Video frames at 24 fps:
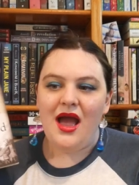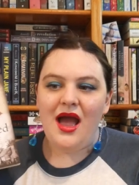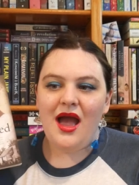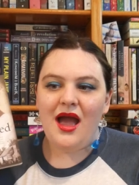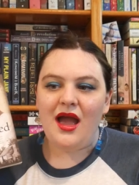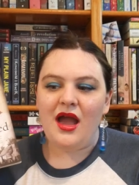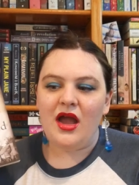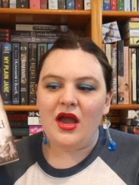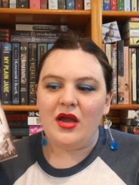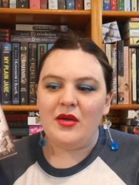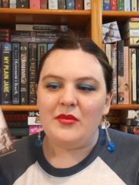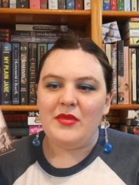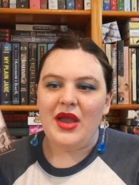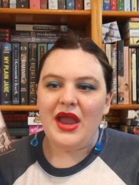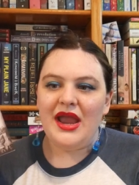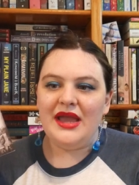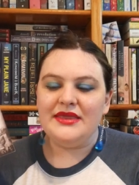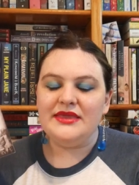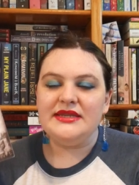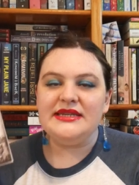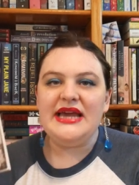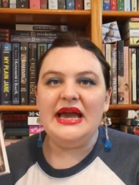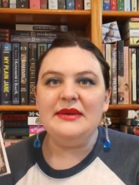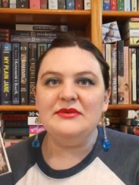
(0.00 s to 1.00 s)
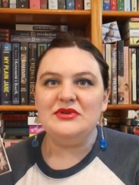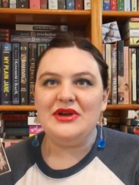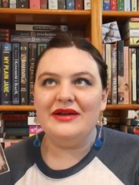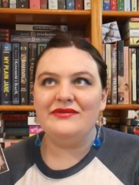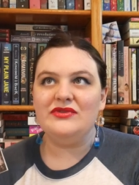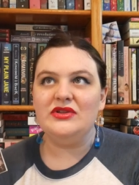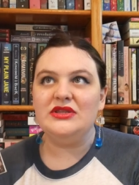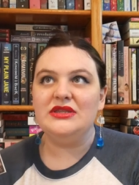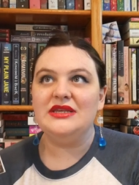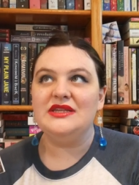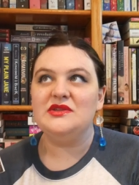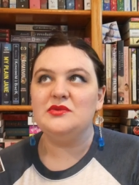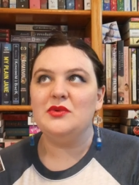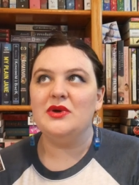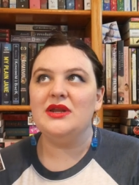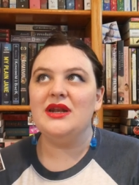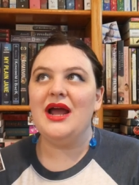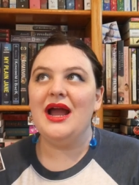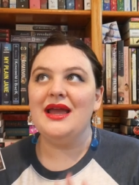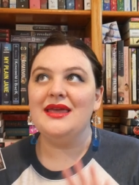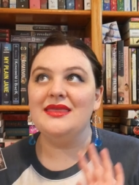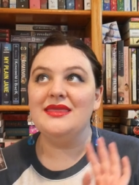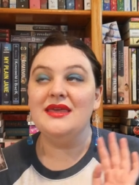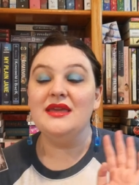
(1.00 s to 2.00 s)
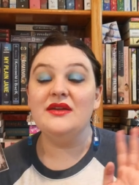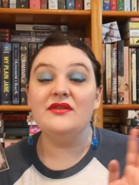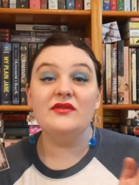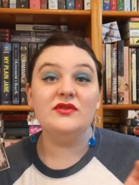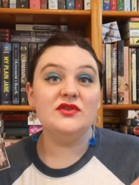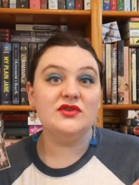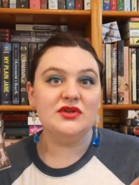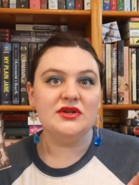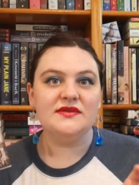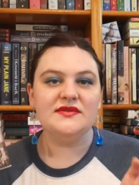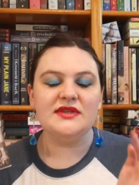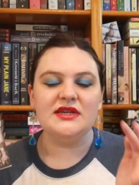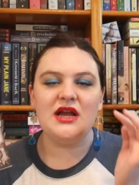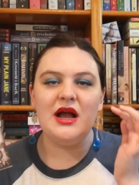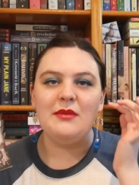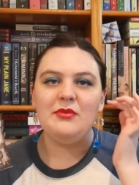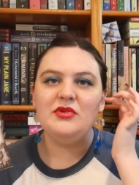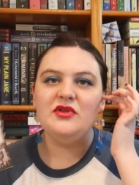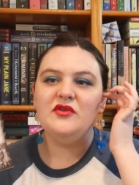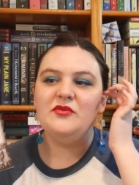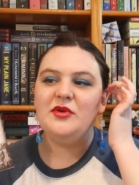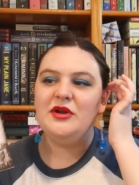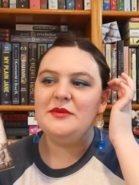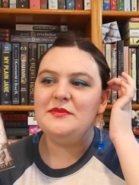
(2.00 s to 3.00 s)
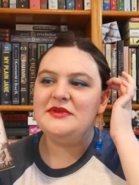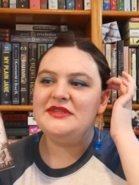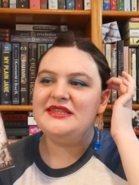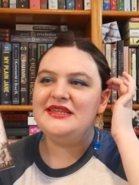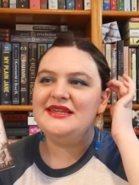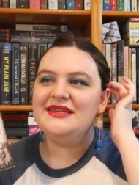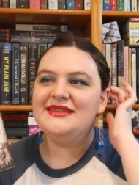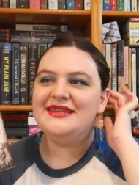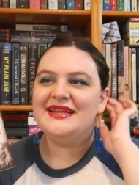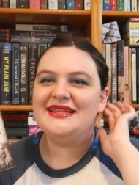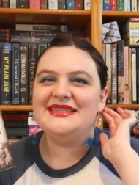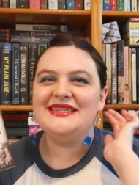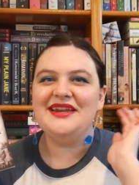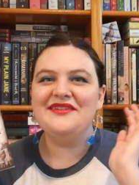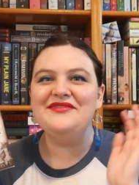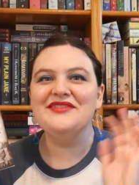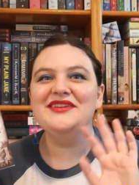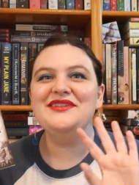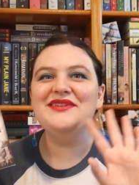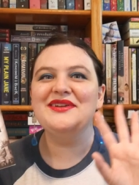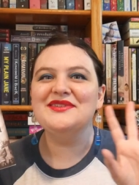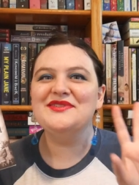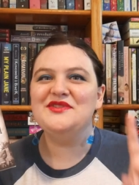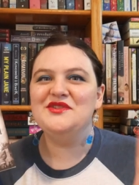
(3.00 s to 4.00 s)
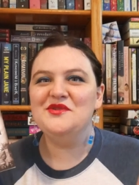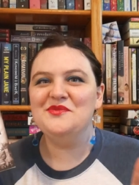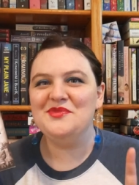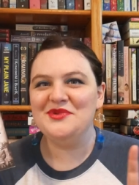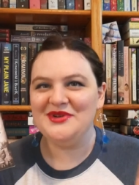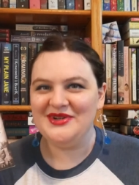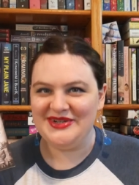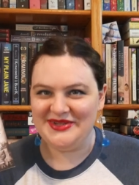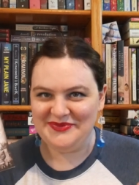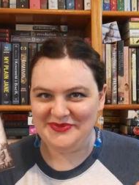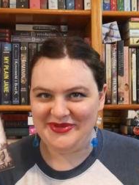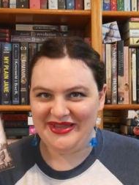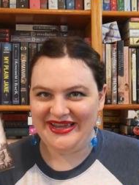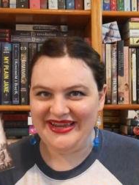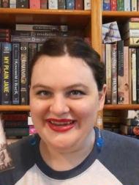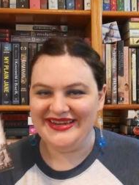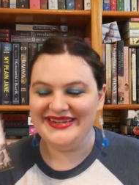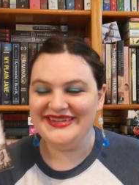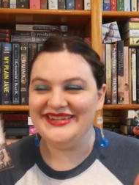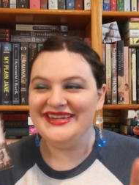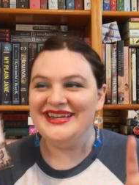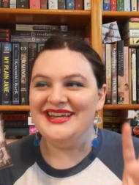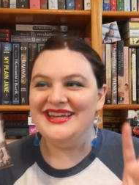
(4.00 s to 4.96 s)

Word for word: Um, and the time travel in this one, I think, serves a couple of purposes. It's definitely not super explained,